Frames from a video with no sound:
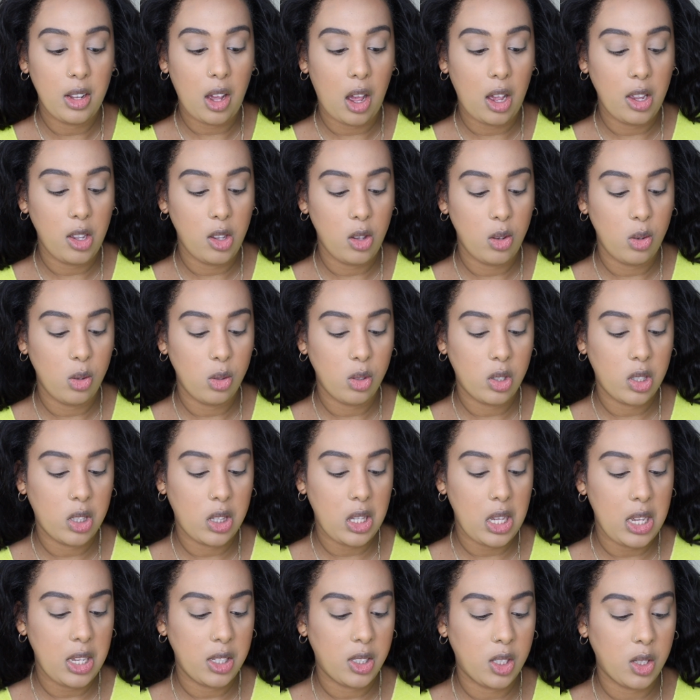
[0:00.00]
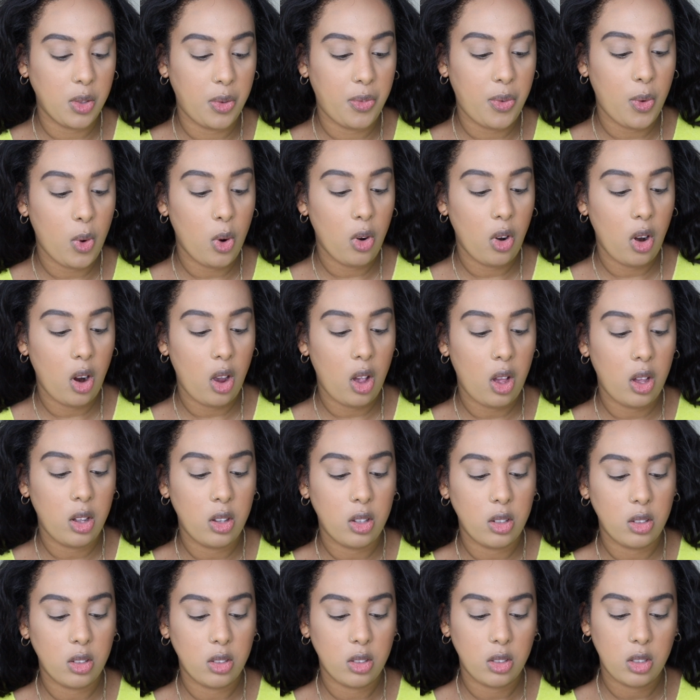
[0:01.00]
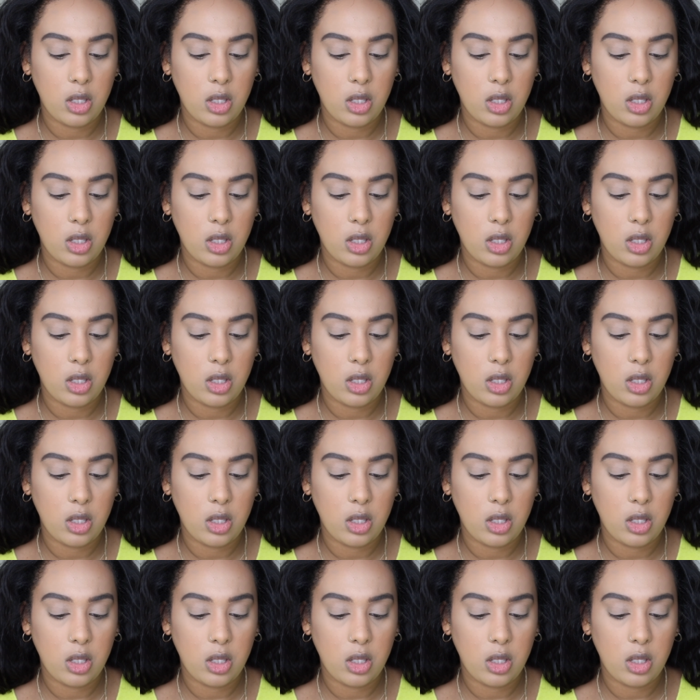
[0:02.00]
I use the Sephora